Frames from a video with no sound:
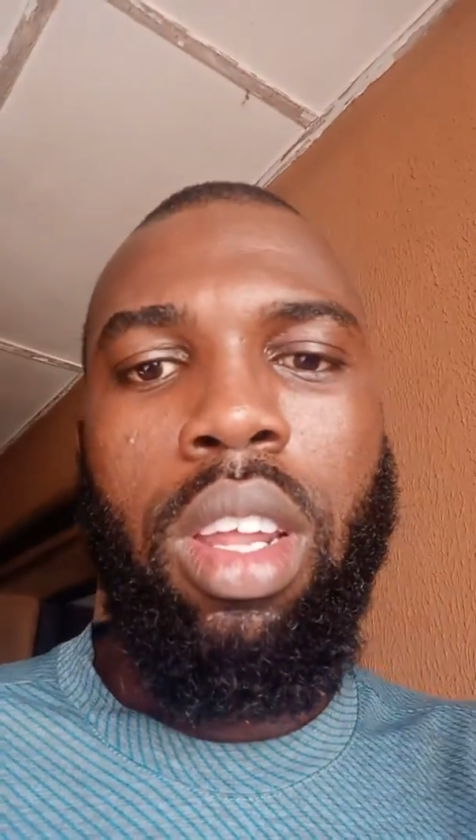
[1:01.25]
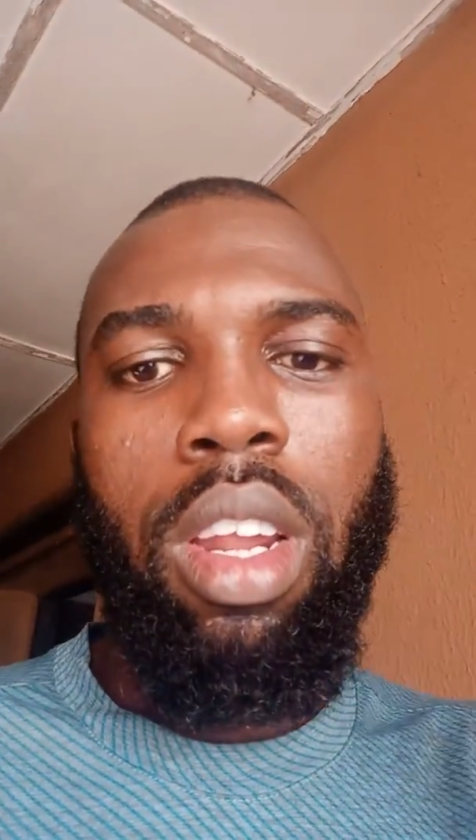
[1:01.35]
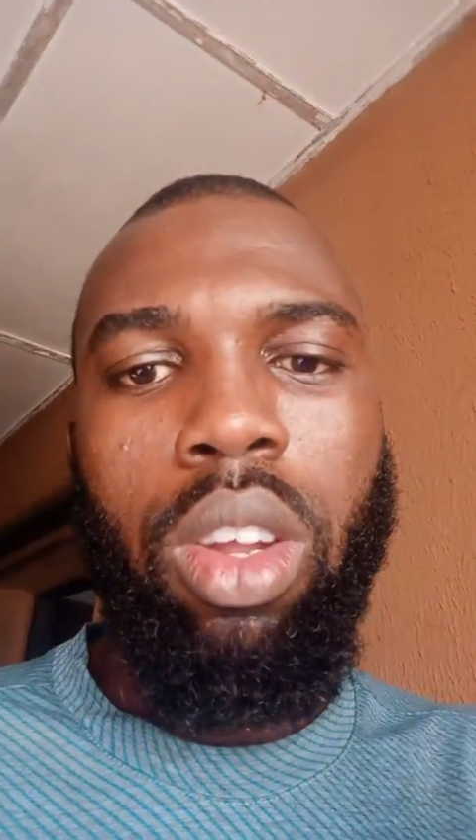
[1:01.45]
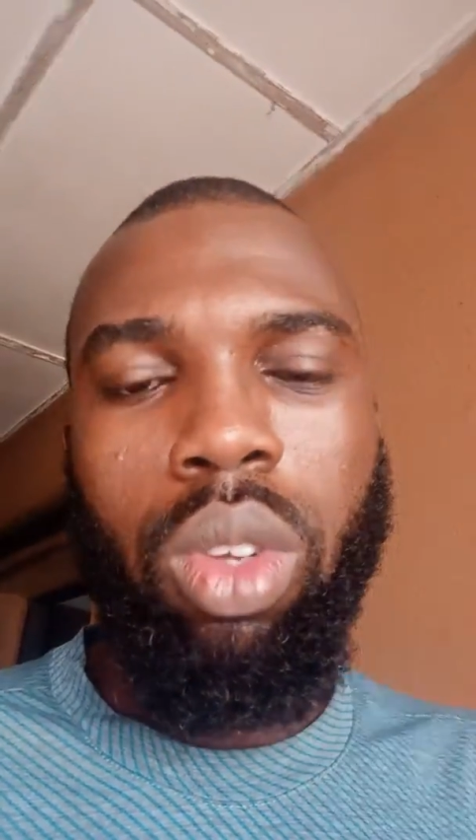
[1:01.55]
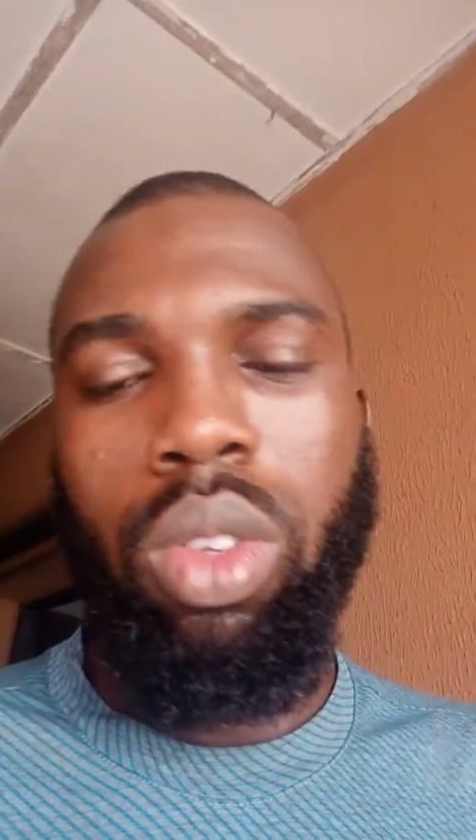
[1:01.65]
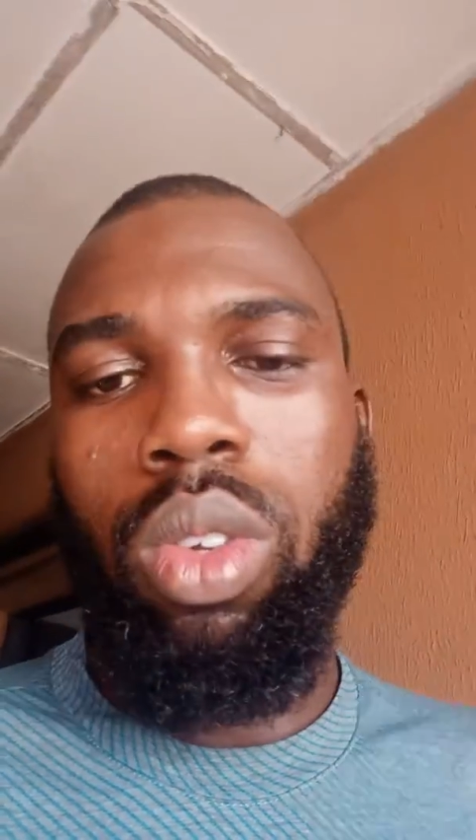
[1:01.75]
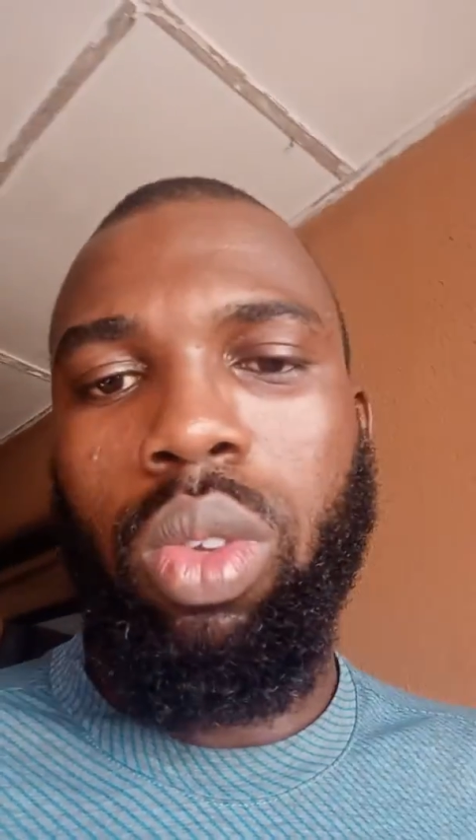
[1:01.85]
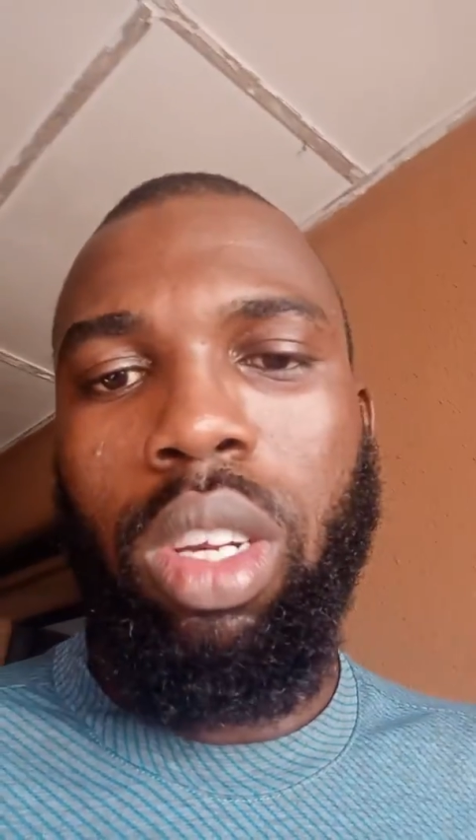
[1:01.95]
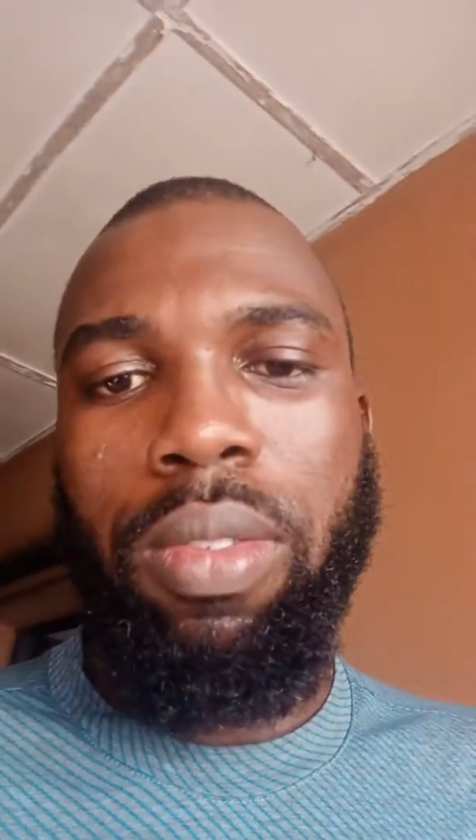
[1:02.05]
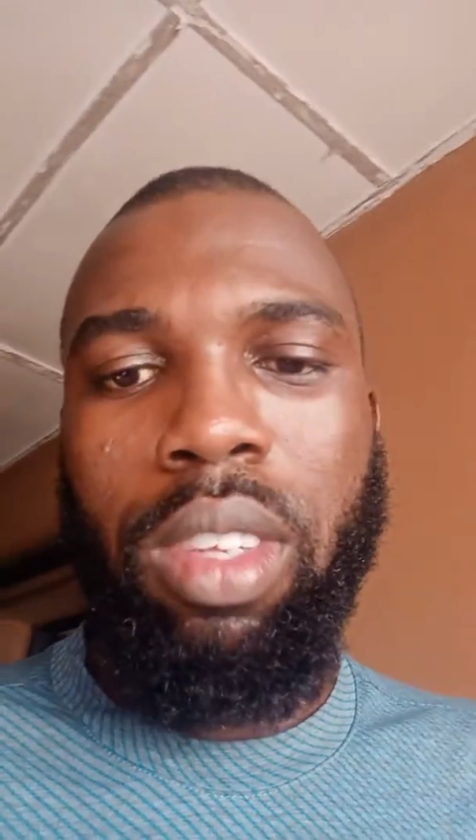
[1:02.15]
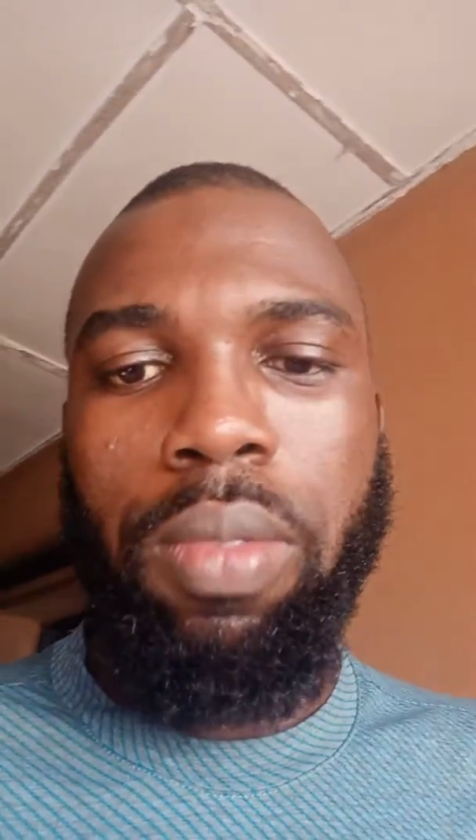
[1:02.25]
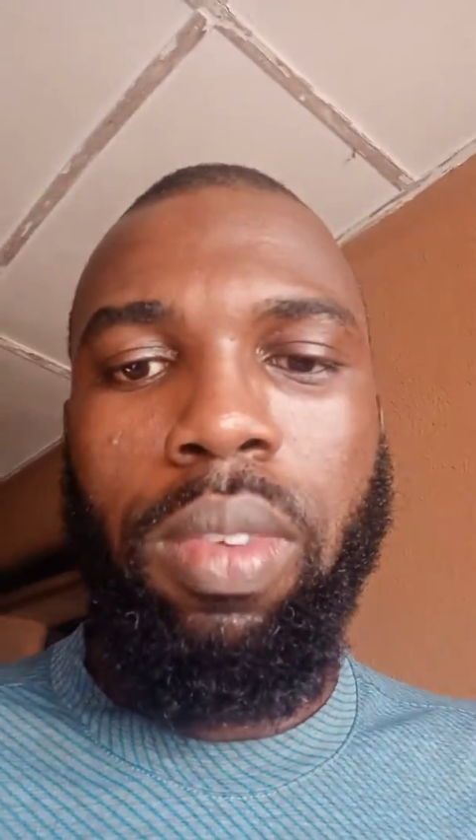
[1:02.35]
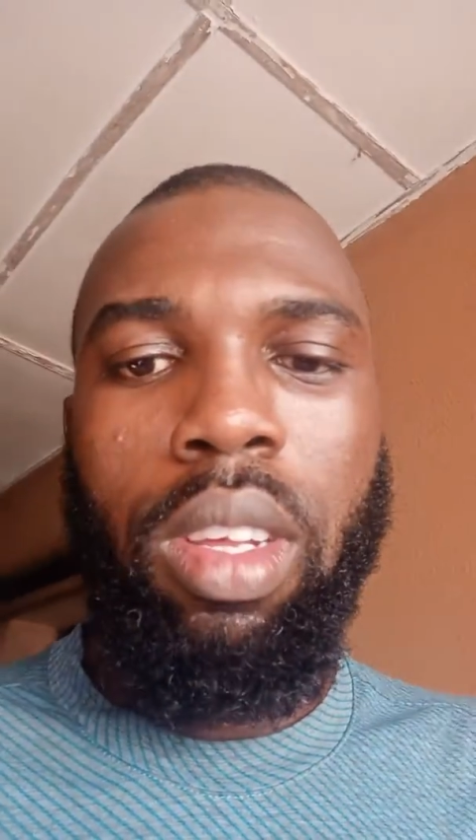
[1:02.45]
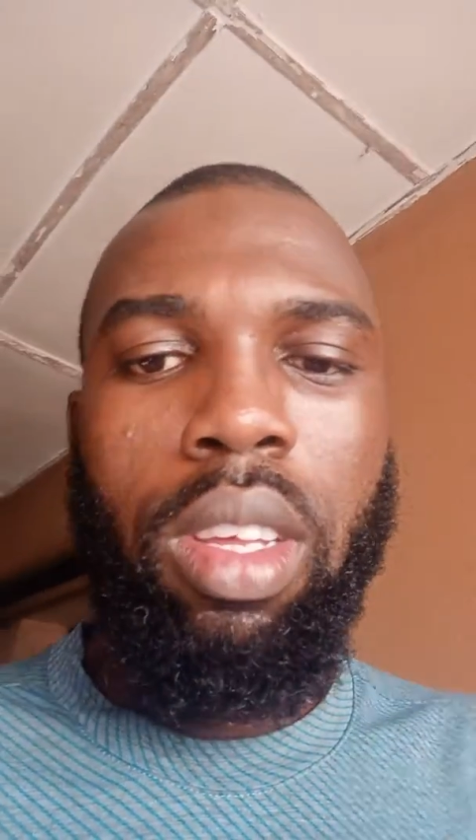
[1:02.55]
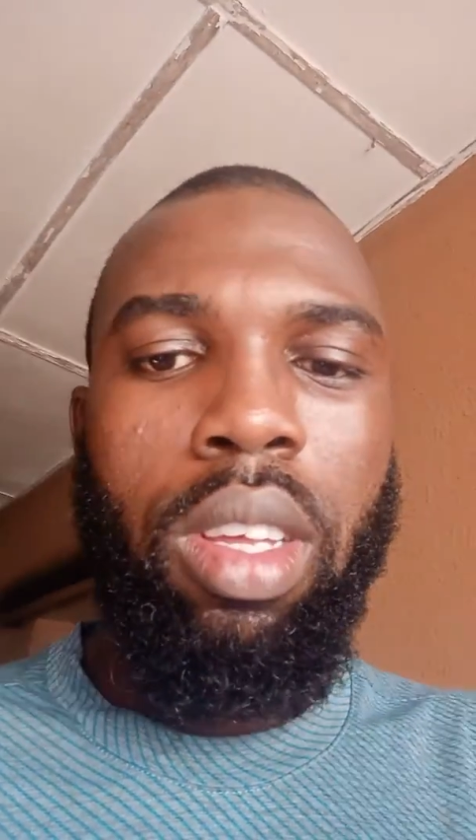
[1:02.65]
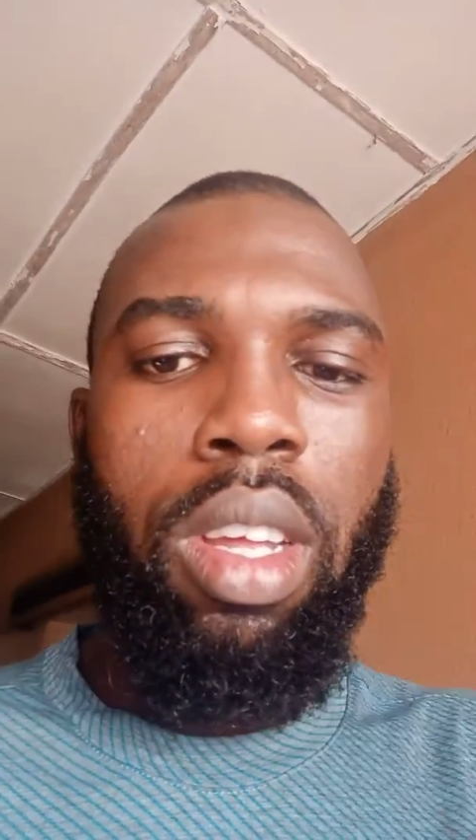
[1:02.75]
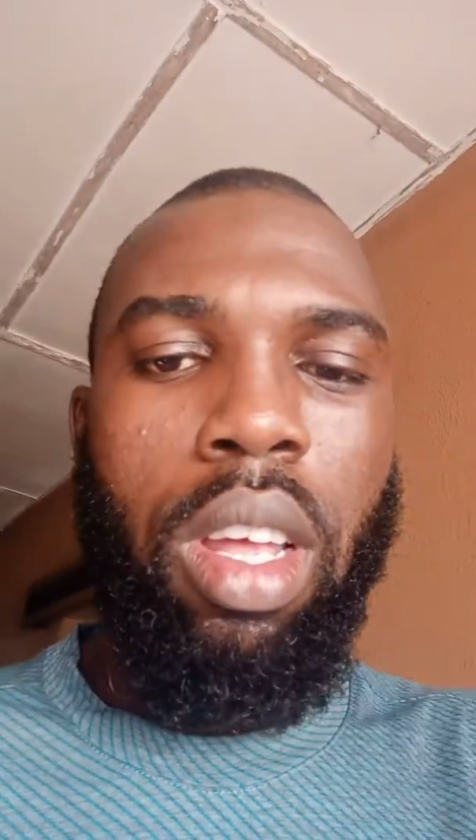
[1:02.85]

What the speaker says: Let us continue to live safely.